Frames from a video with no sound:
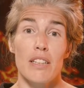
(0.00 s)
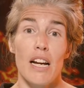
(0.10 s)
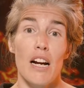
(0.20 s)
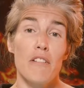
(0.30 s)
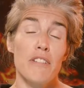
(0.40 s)

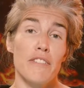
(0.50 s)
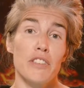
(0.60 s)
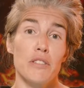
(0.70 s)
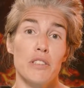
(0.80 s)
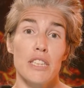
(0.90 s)
how we have
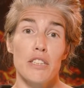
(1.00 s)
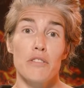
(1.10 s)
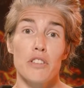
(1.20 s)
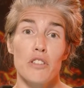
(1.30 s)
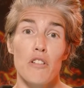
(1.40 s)
used
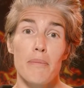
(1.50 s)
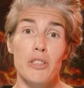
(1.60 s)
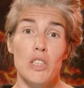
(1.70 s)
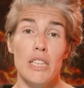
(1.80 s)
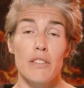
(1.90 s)

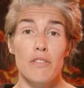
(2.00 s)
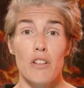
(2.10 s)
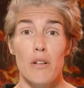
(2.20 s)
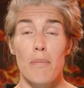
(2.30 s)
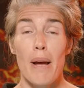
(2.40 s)
stereo-photogrammetry
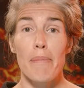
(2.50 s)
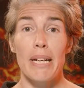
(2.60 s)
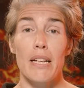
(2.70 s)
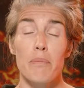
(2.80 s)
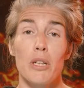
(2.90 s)
for
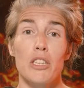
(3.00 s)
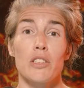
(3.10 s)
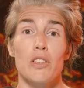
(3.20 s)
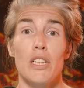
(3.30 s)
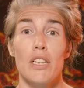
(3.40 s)
mapping and
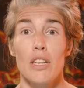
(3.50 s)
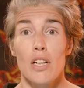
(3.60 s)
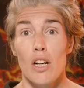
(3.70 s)
monitoring